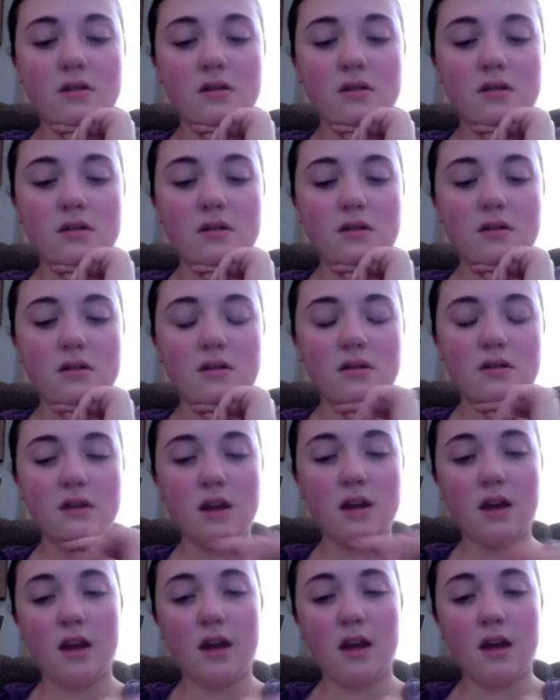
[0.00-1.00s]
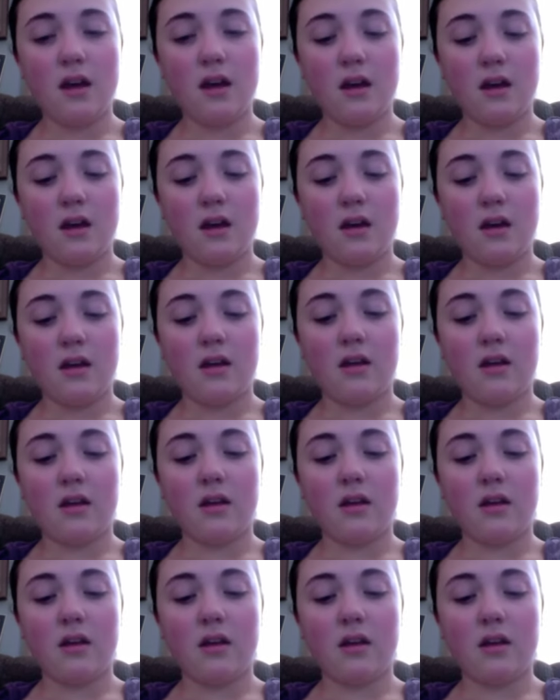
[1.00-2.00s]

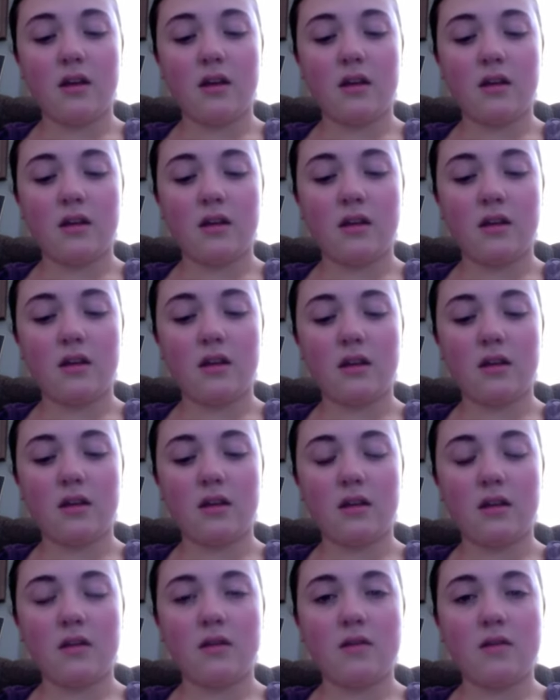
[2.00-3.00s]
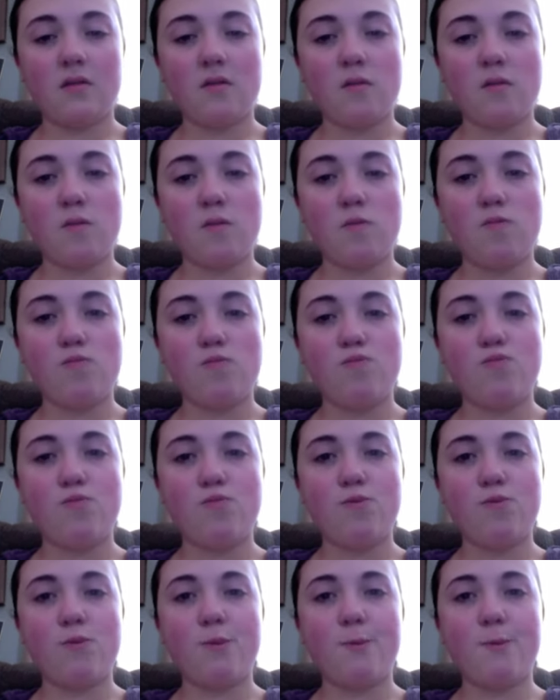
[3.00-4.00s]

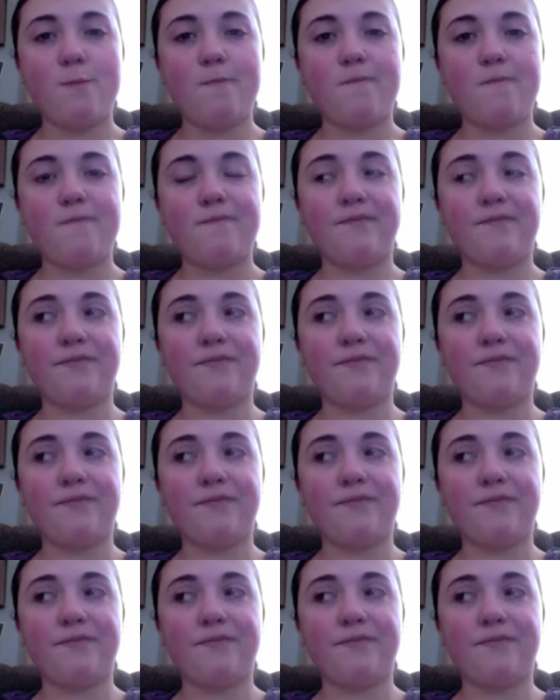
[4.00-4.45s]
(no one is talking)